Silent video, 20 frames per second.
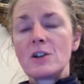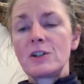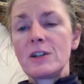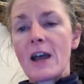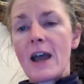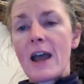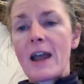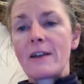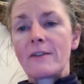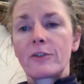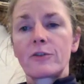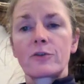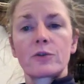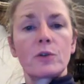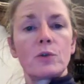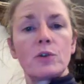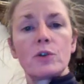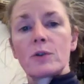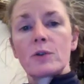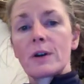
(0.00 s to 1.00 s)
each day
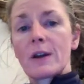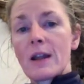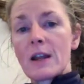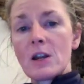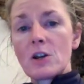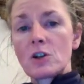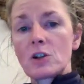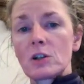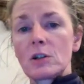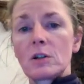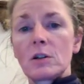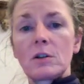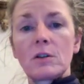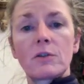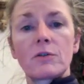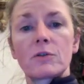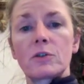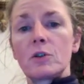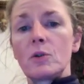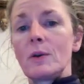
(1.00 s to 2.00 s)
through
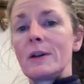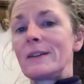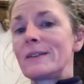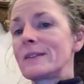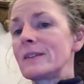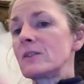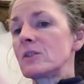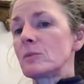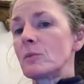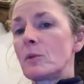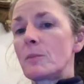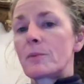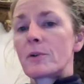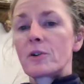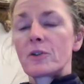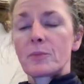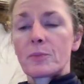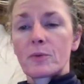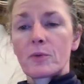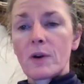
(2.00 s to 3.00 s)
urination, through insensible
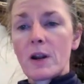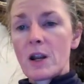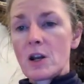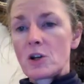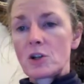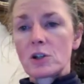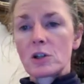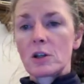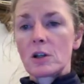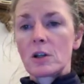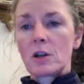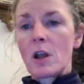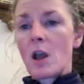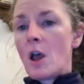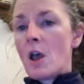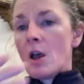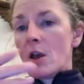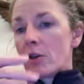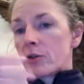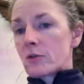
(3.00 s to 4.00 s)

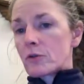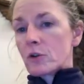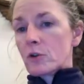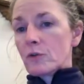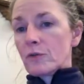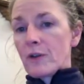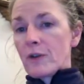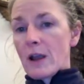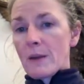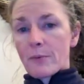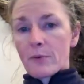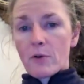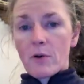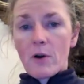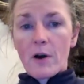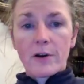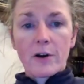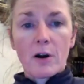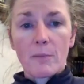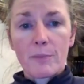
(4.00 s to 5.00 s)
perspiration, through
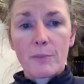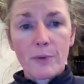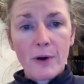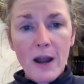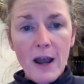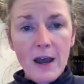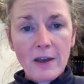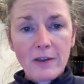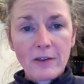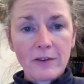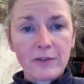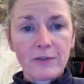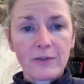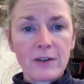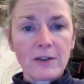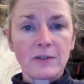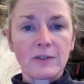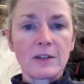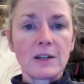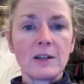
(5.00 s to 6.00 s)
vapor on our breath,
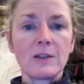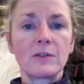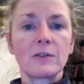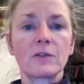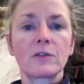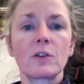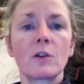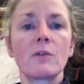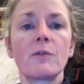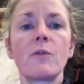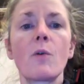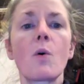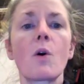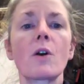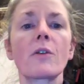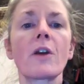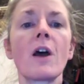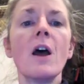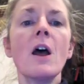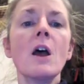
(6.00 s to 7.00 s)
feces, and so
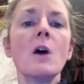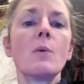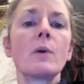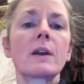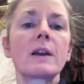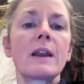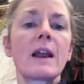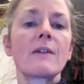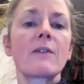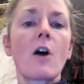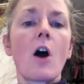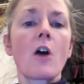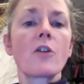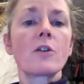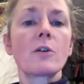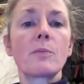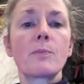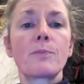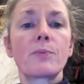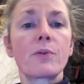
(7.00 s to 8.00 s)
forth. We can have
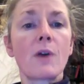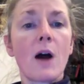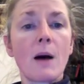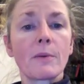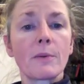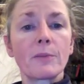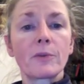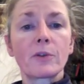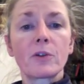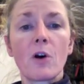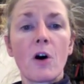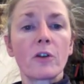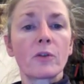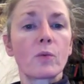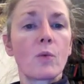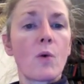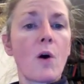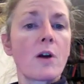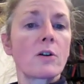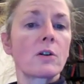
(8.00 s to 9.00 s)
other problems
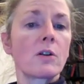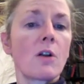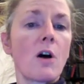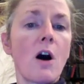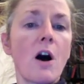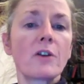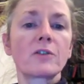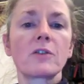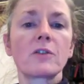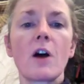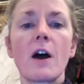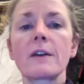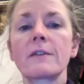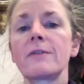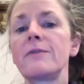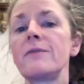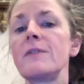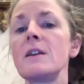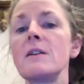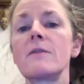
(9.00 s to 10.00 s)
cause water loss,
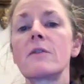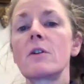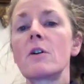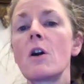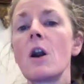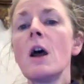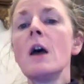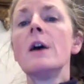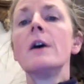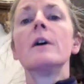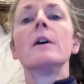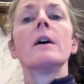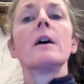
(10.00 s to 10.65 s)
like fever,